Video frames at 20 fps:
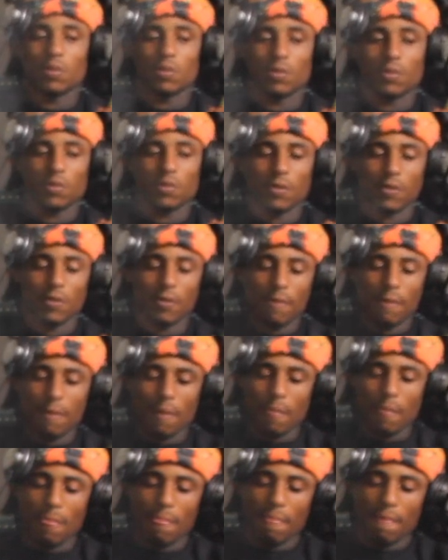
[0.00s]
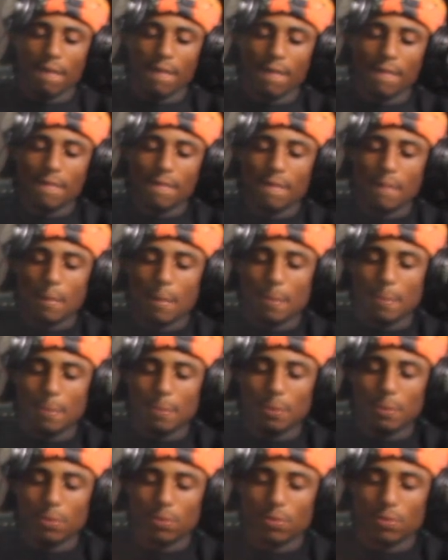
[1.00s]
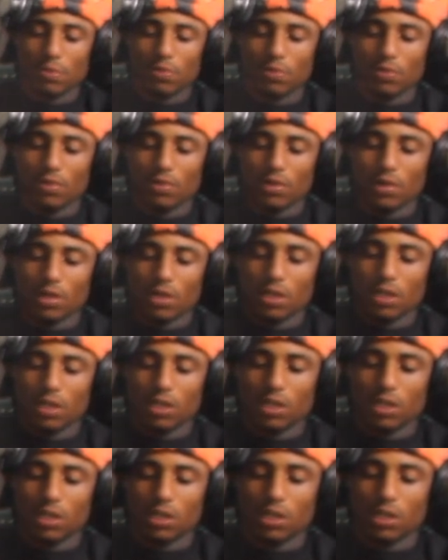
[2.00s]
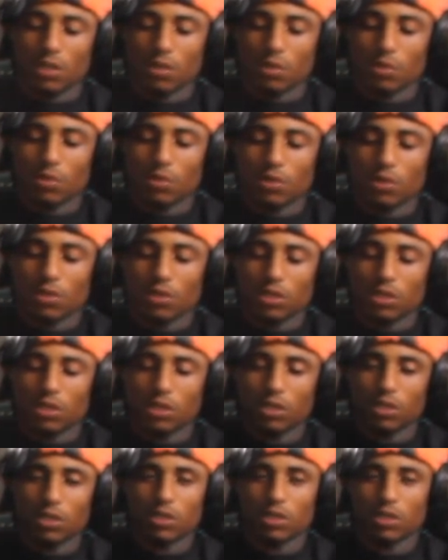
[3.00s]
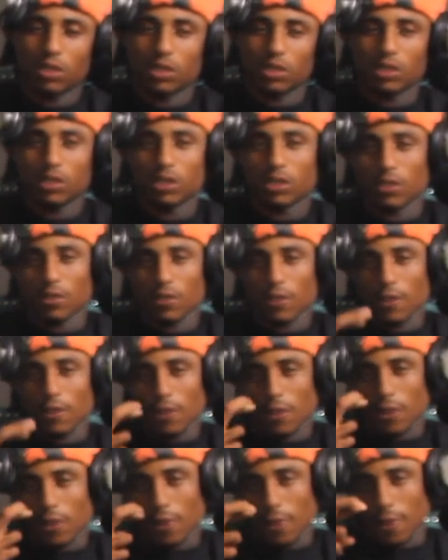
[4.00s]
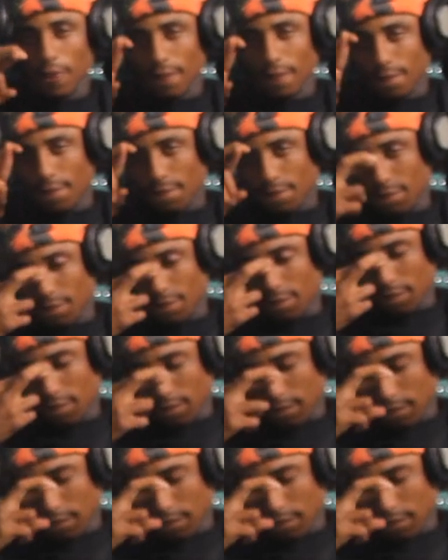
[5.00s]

The person shown says nothing.